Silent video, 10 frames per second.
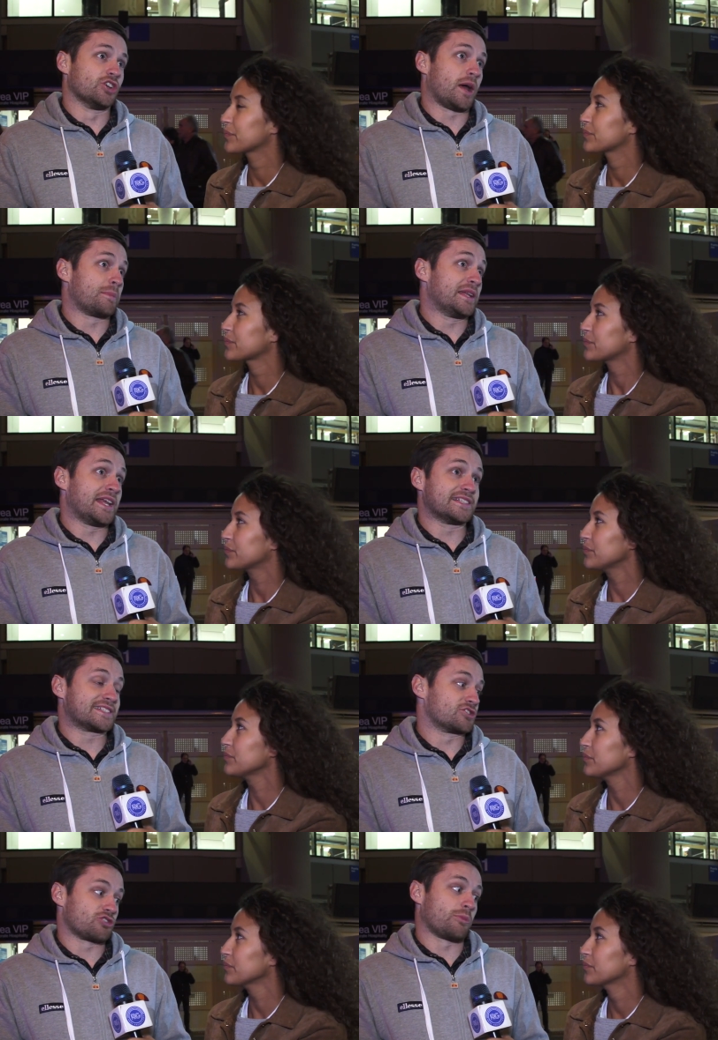Speaker 1: not like Benitez
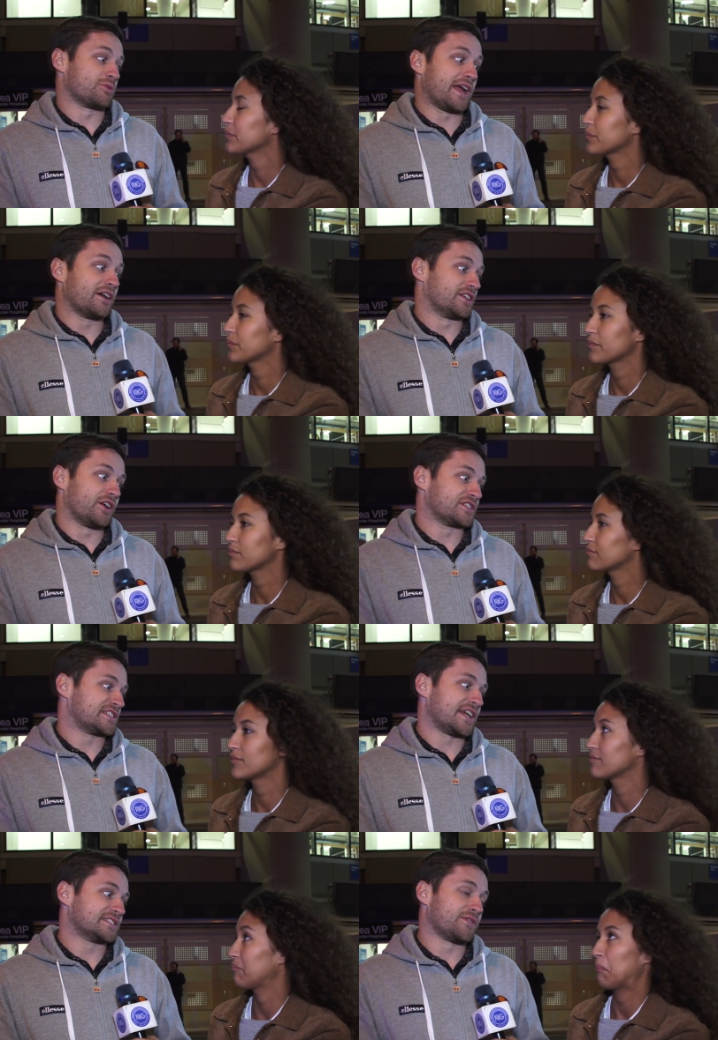can drop Ronaldo for
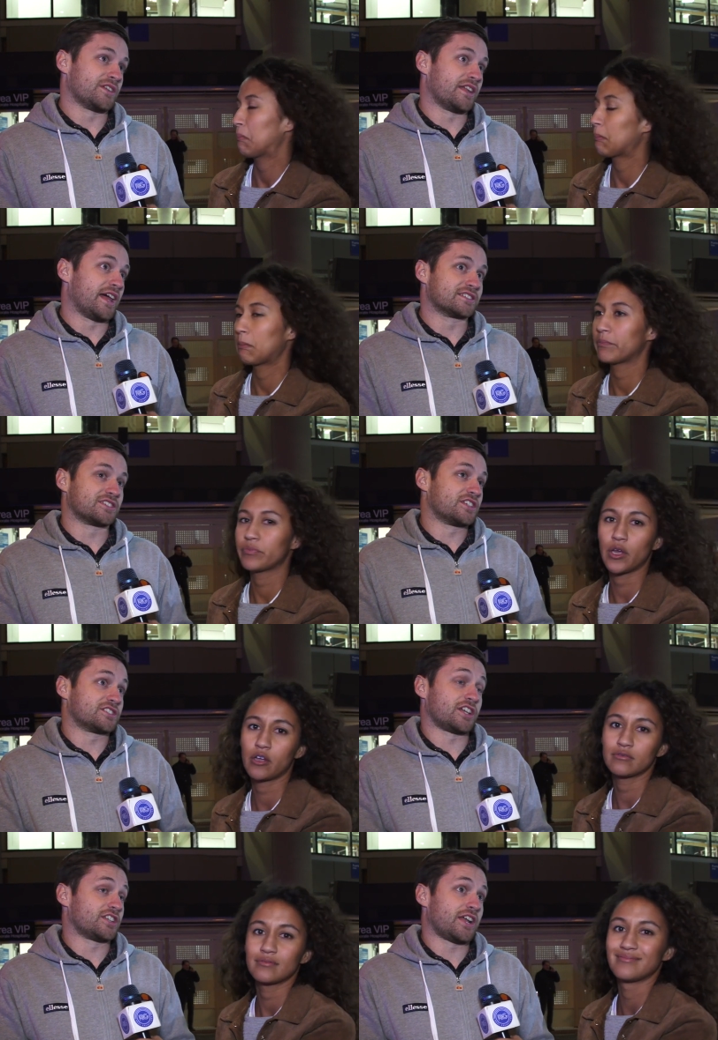saying something like that. So I,
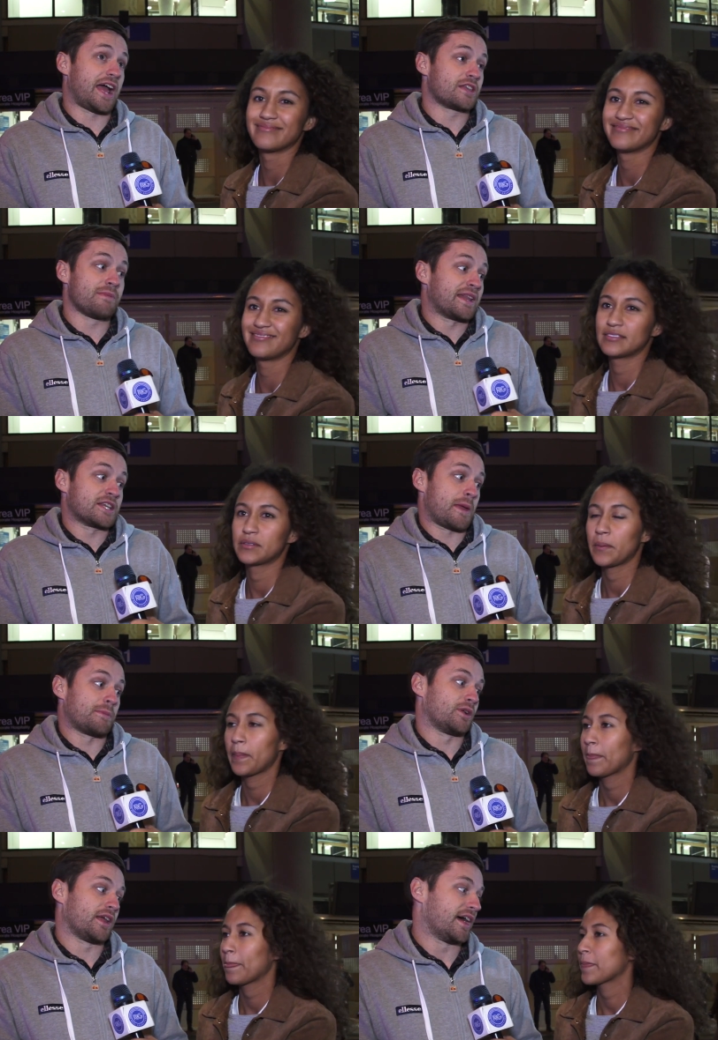just, I don't know how you manage
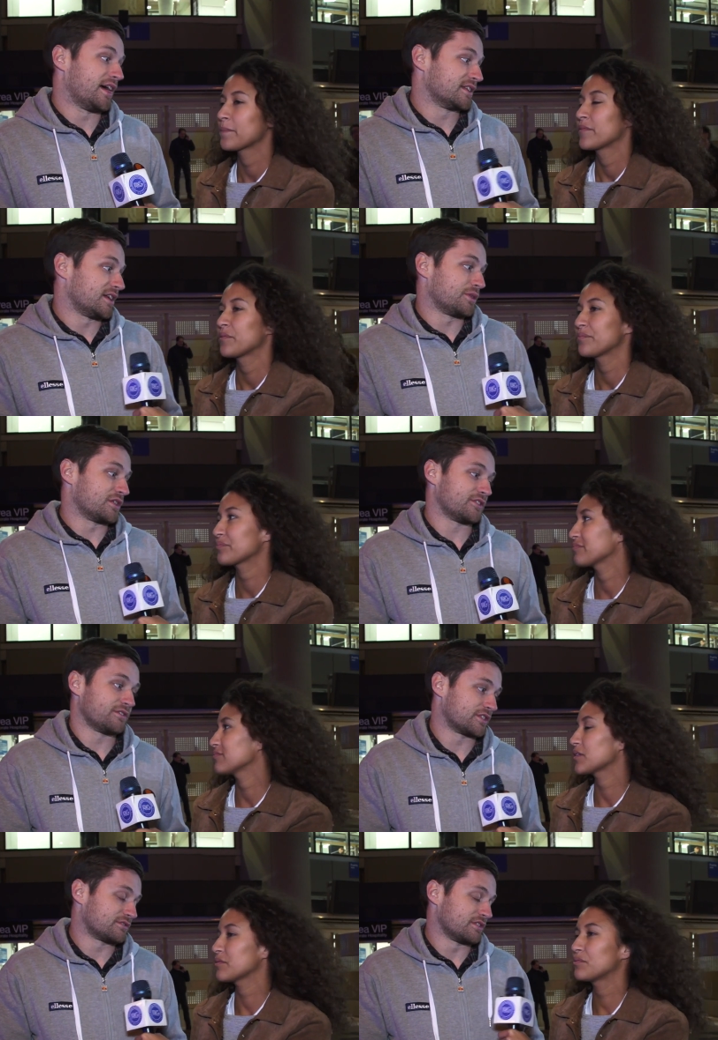people like that. I don't know what the,
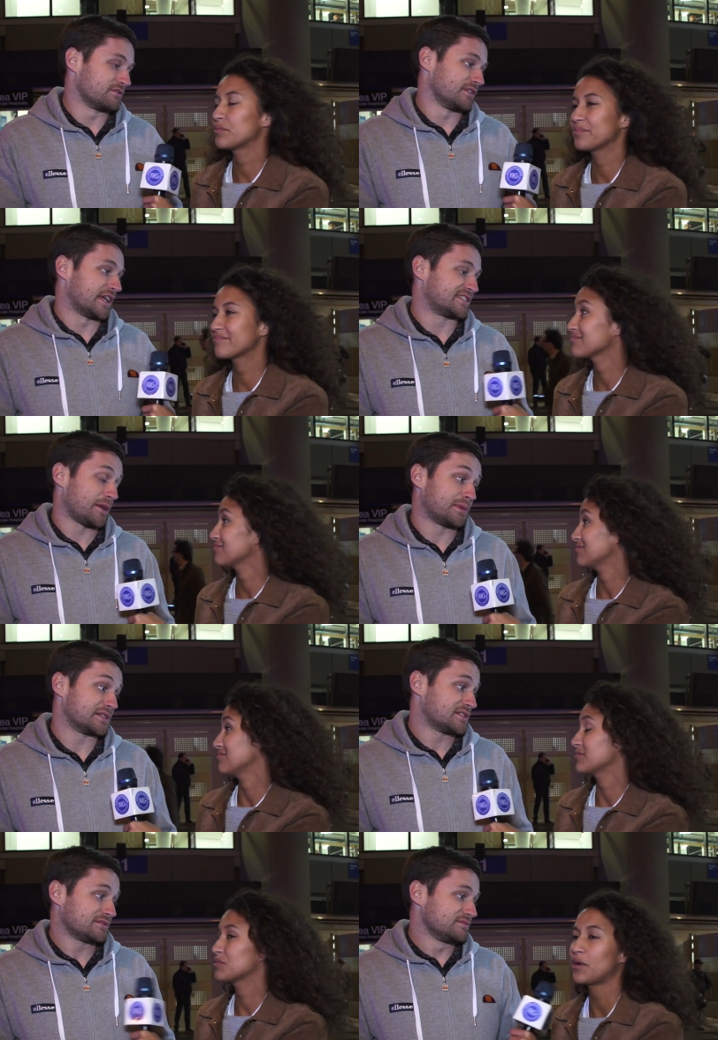the, the next step
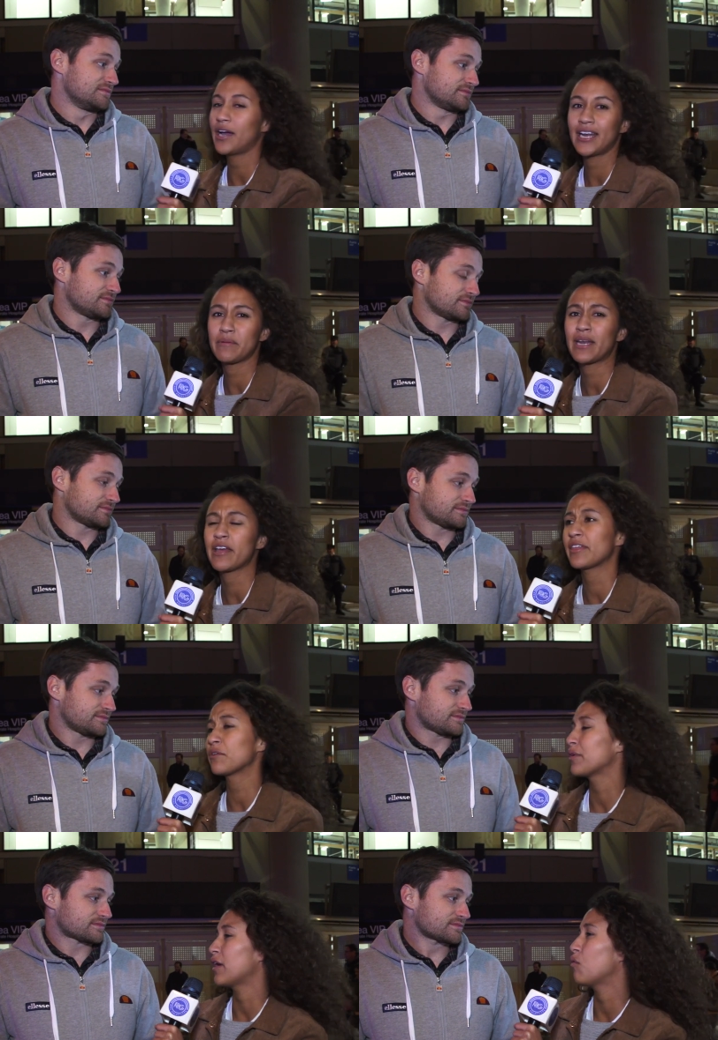is.
Speaker 2: Right. I mean, I
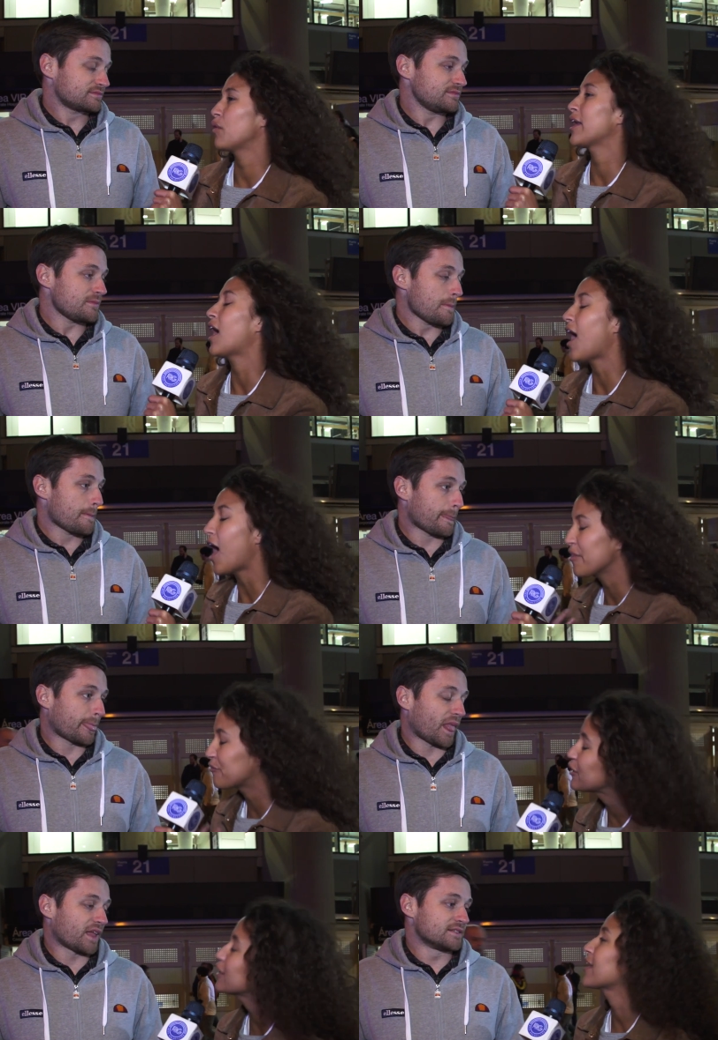think what what the
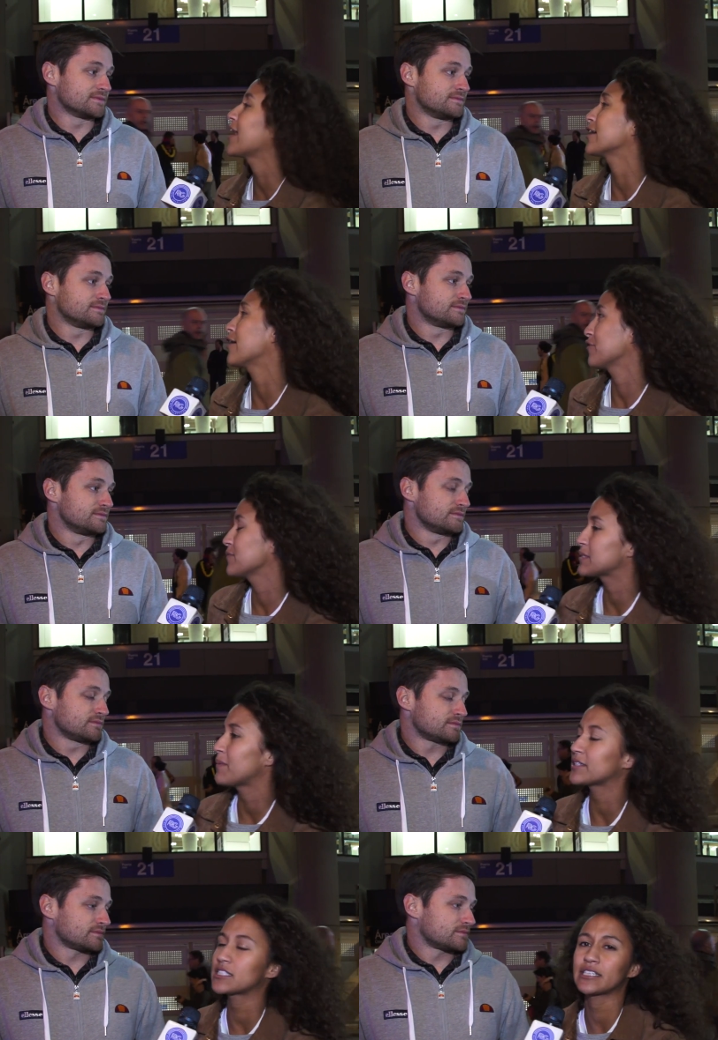feeling that I got from this
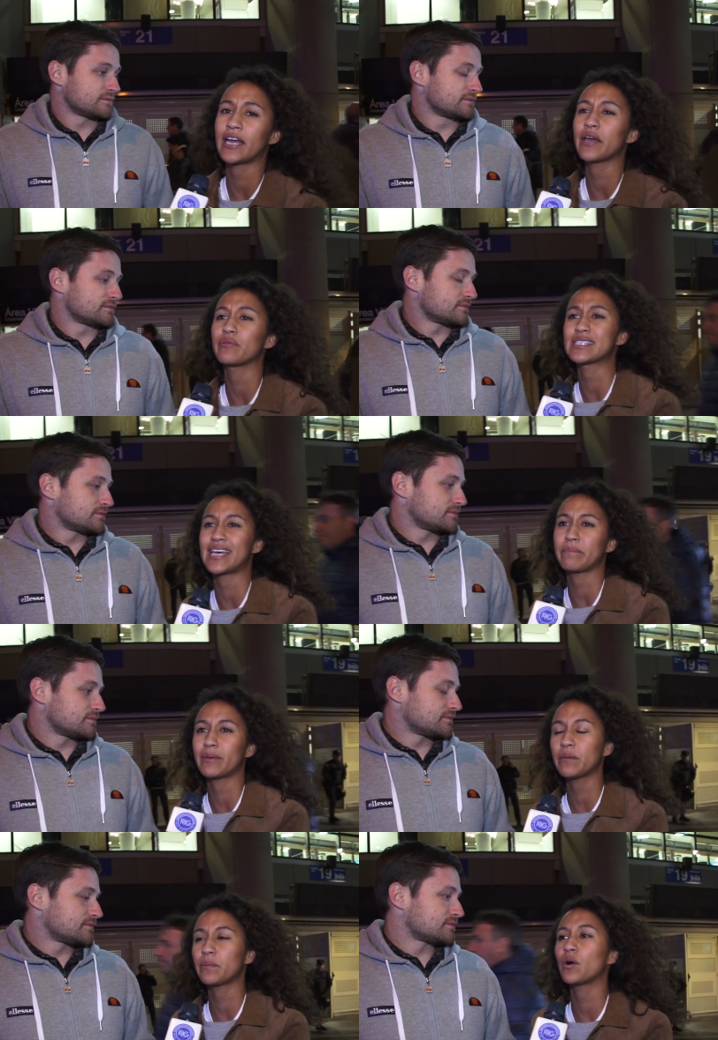match tonight was that
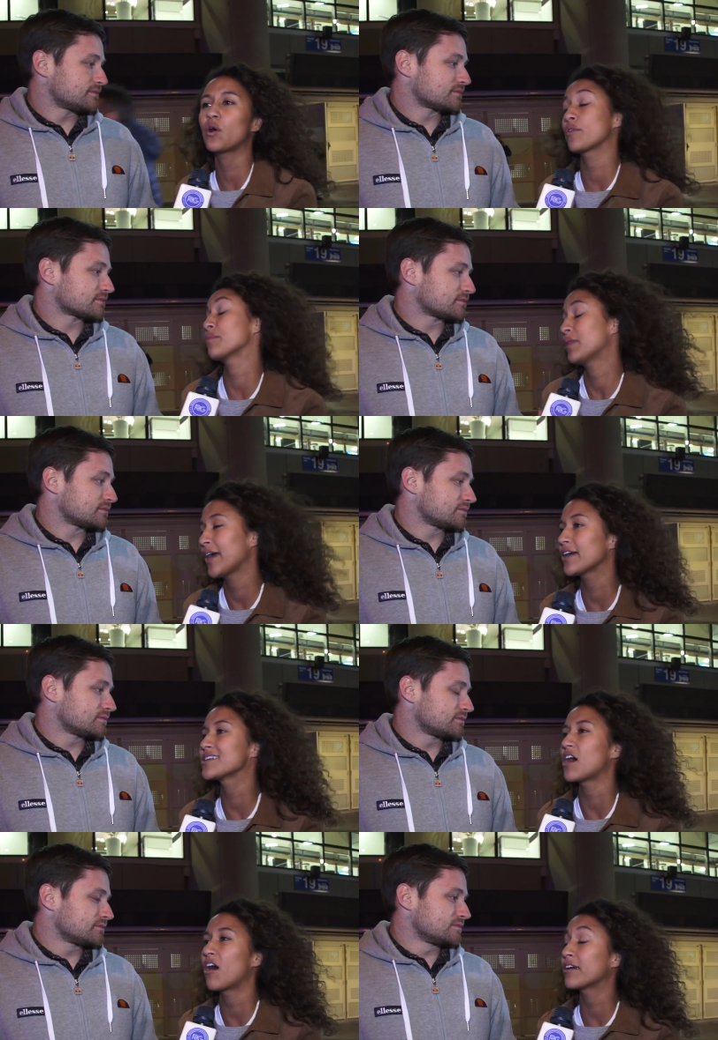people or the
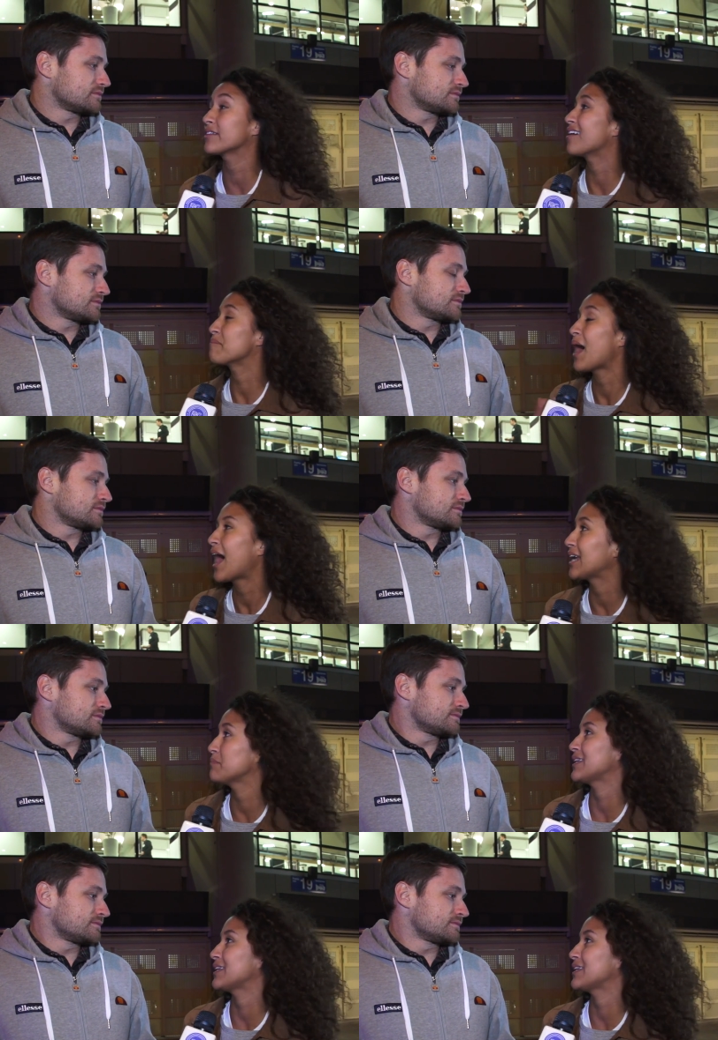players aren't behind